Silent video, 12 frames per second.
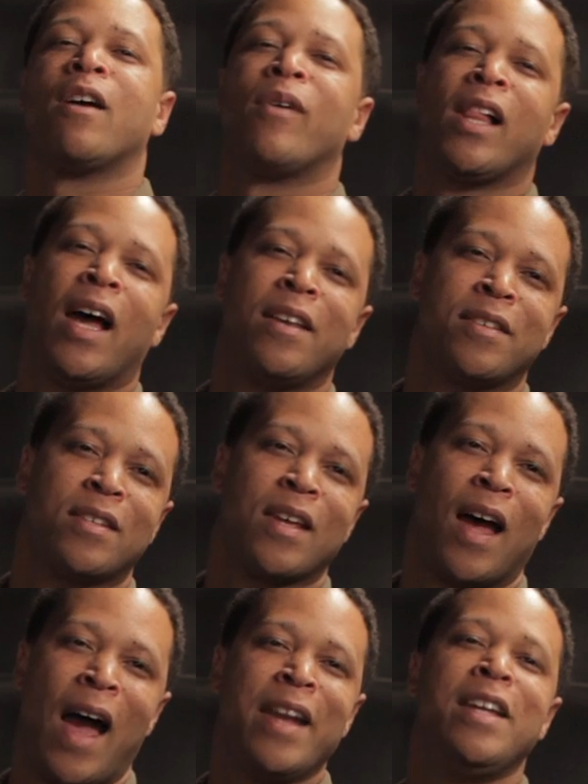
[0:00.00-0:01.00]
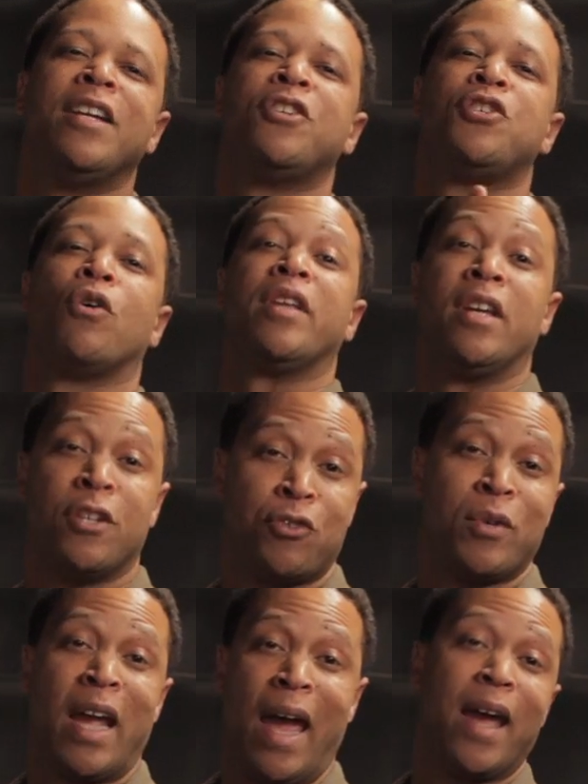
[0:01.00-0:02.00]
I realized I needed to show the
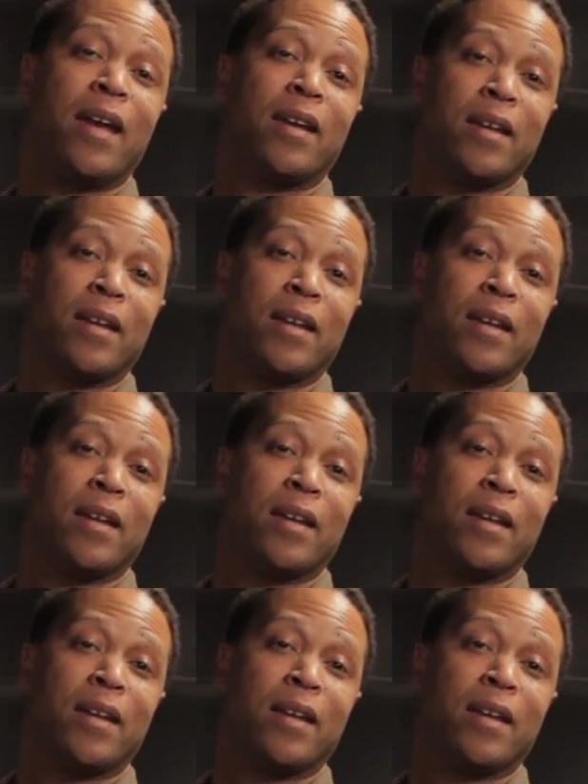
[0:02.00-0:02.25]
industry, hey,